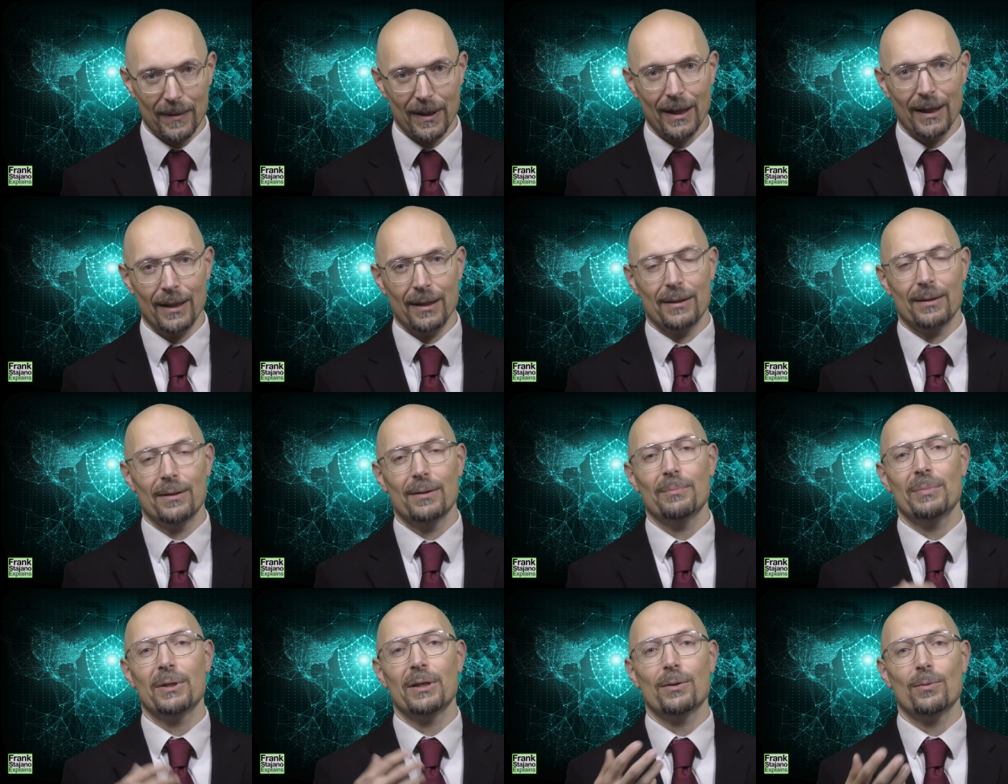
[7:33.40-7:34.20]
and
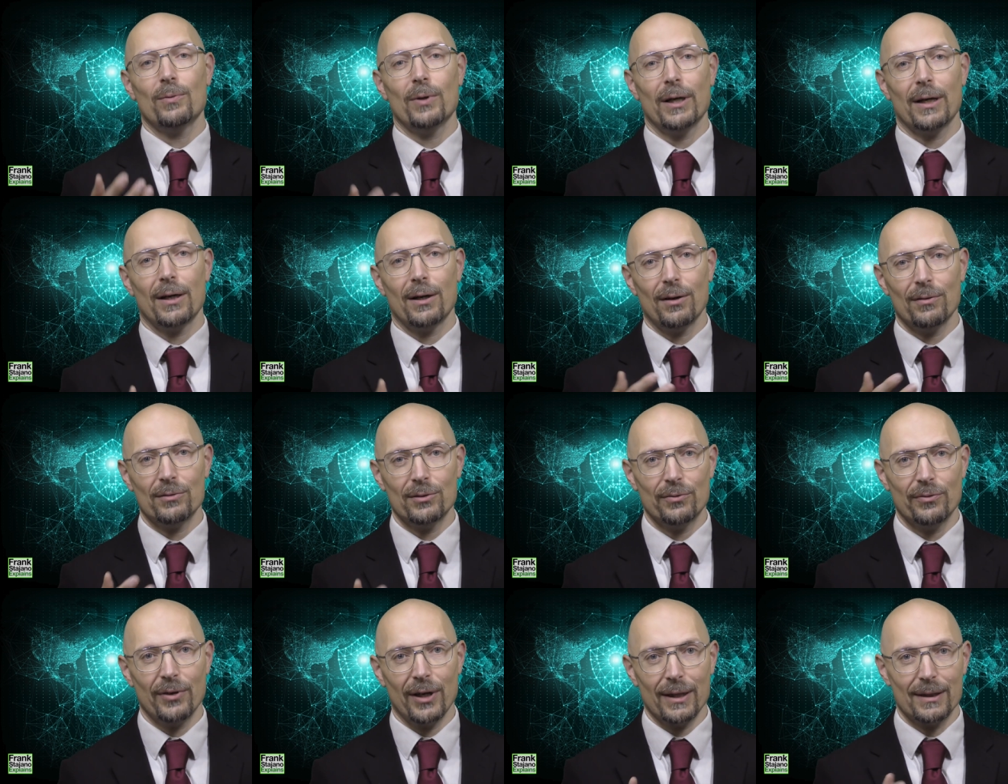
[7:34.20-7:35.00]
be aware of
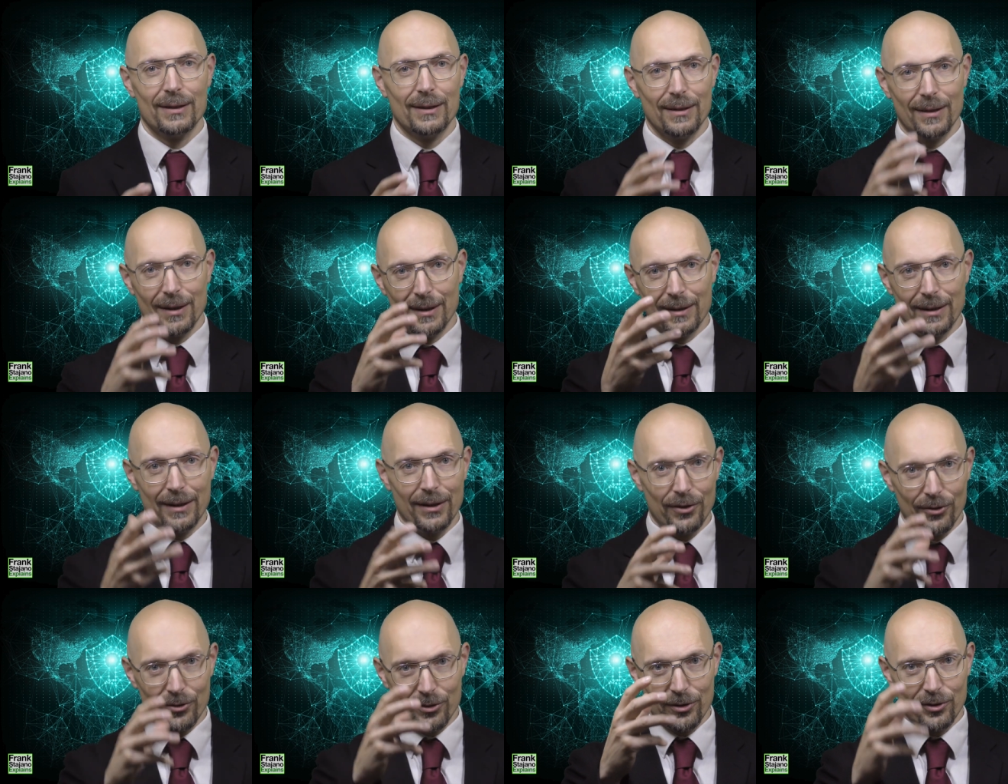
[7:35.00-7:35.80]
the fact that
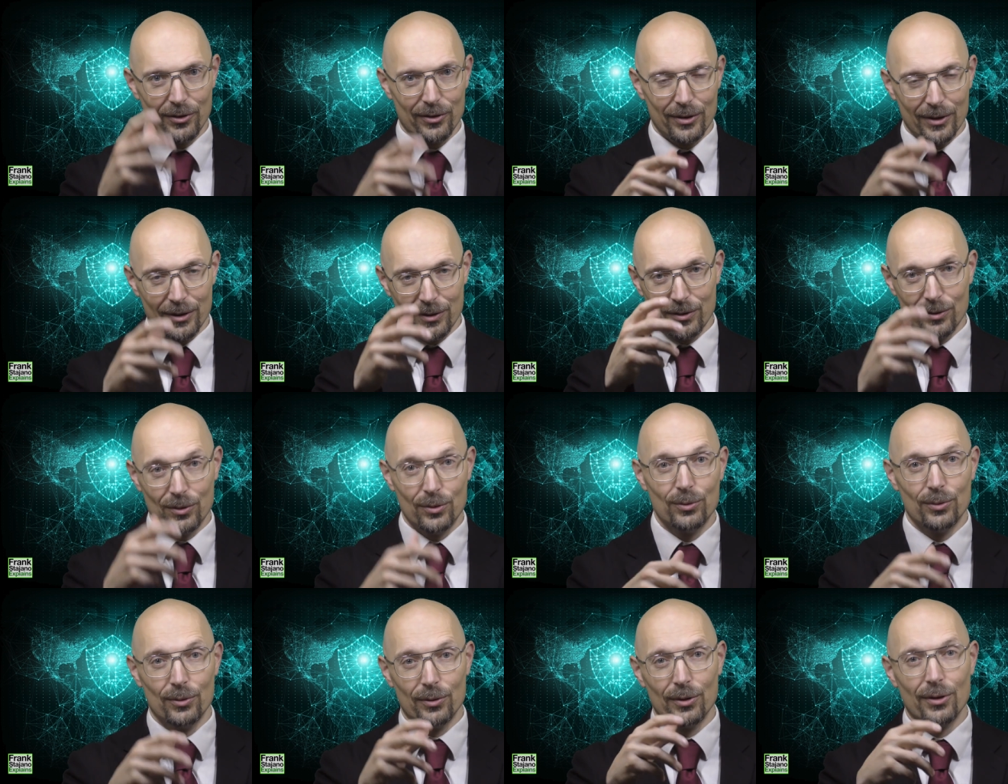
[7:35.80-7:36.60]
there is these uh,
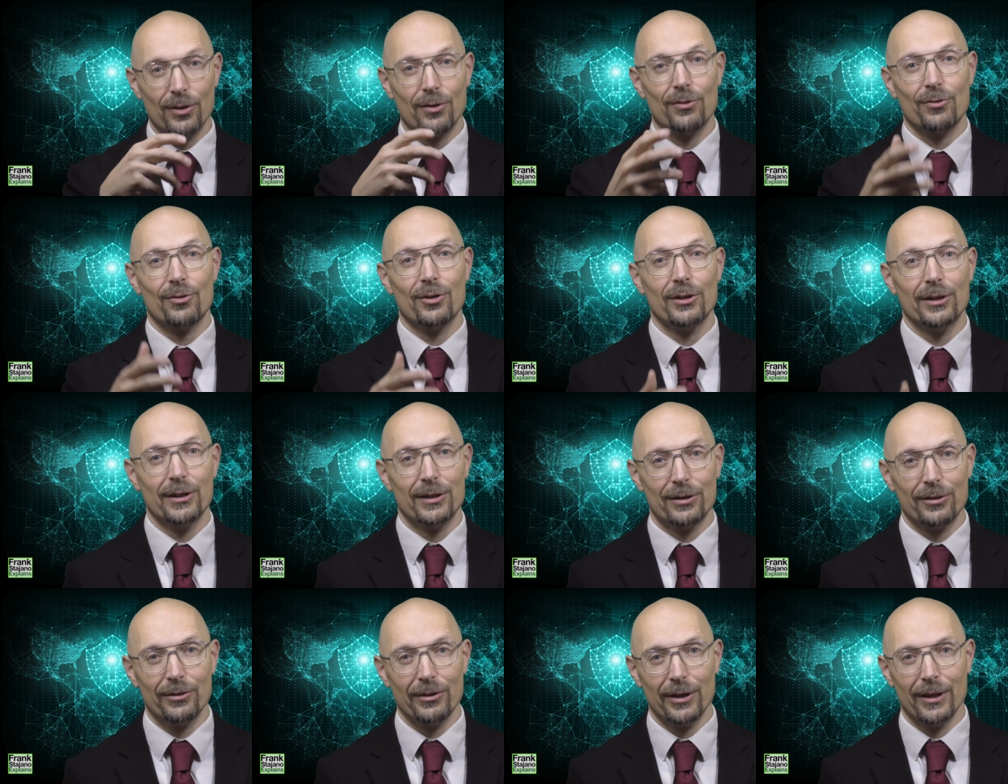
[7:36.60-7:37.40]
two
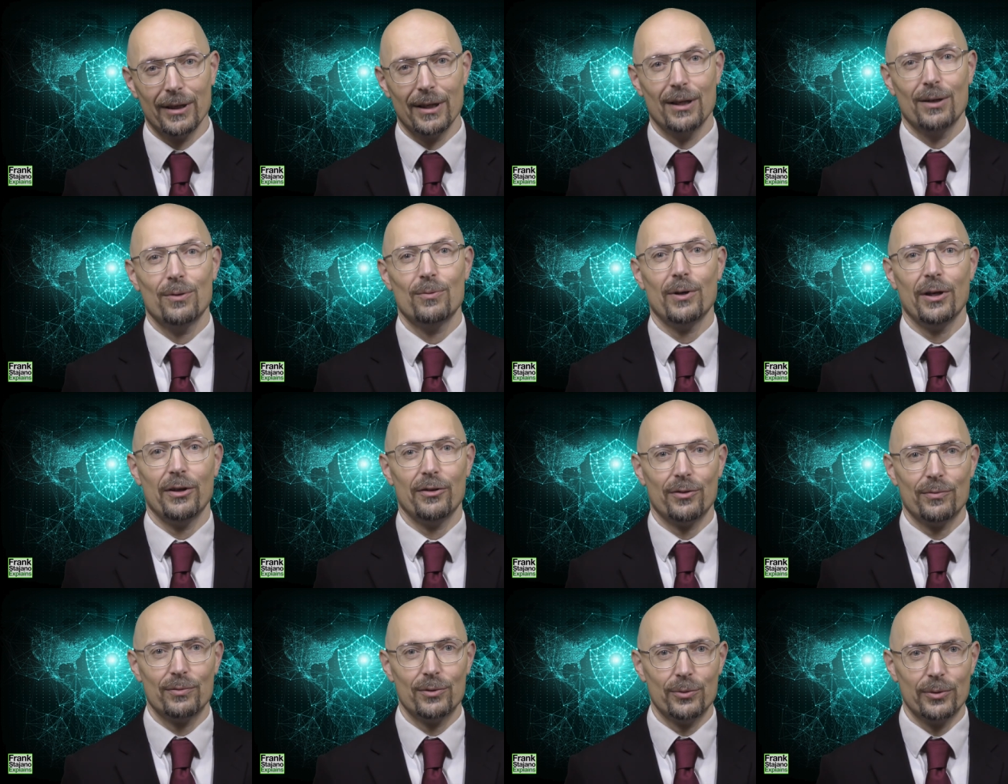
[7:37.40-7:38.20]
contradictory
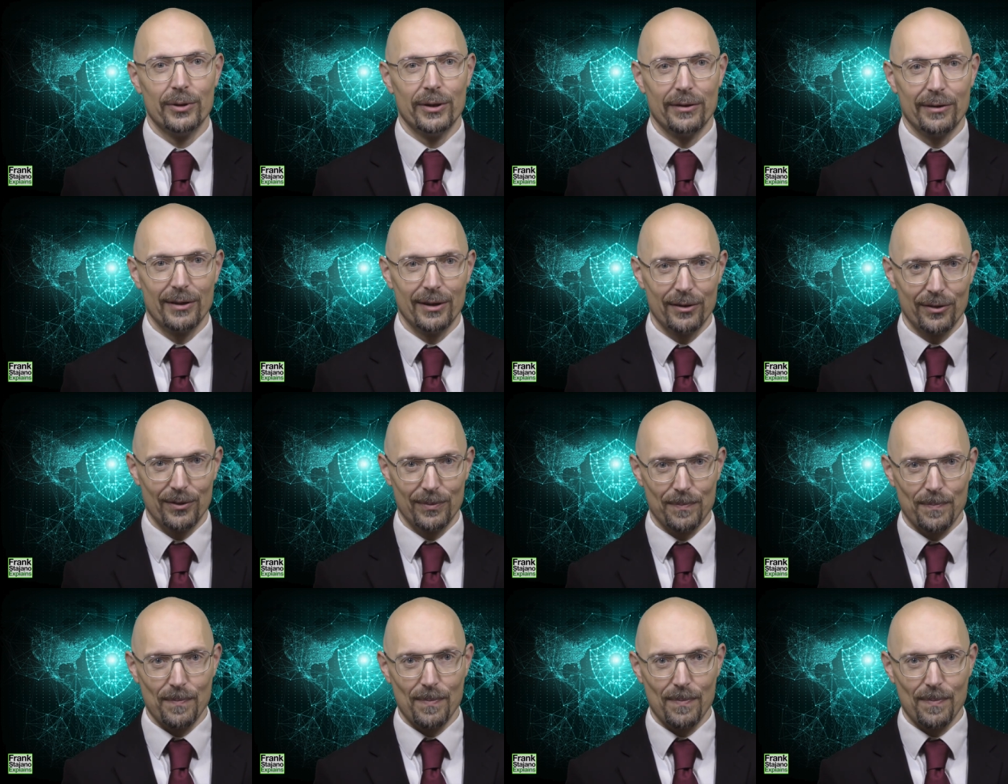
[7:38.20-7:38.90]
ways of doing things.